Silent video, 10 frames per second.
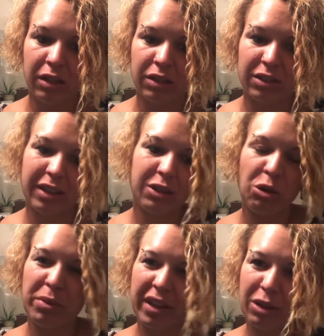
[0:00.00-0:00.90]
It's like
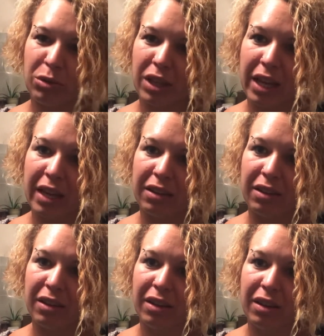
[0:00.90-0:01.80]
nobody can relate.
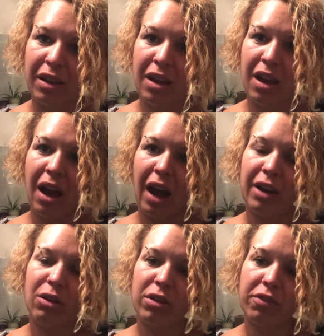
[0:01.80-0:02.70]

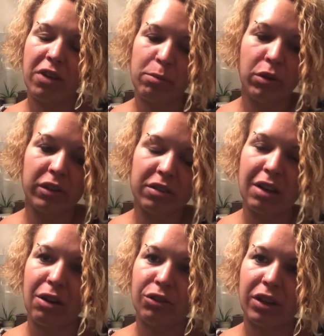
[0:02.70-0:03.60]
I know that if I put this
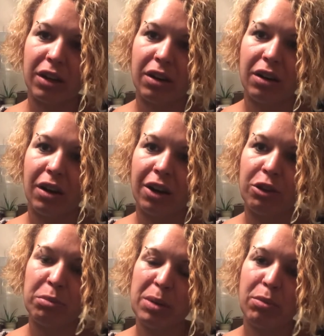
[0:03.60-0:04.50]
out there,
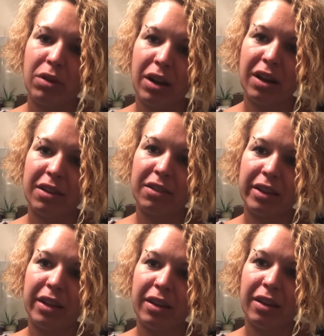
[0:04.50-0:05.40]
other people are going to
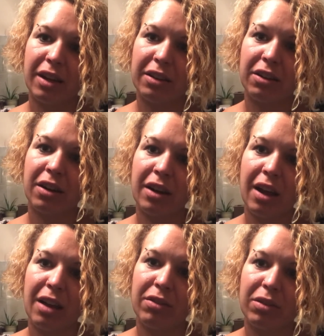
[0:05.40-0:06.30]
see it and they're going to
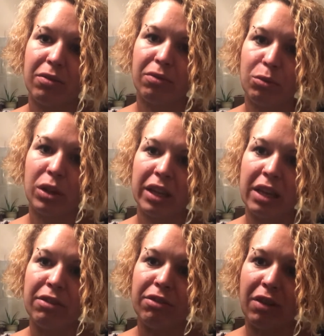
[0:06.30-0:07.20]
have some
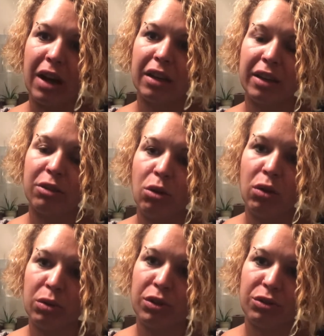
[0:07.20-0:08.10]
relief finally
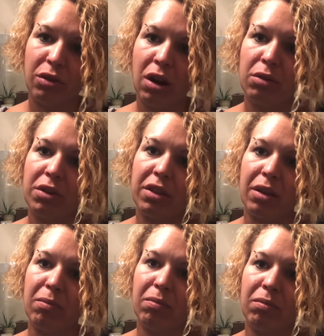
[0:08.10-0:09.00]
knowing what's wrong with
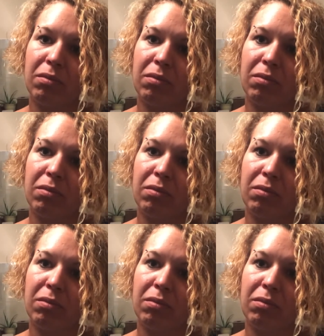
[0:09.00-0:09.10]
them.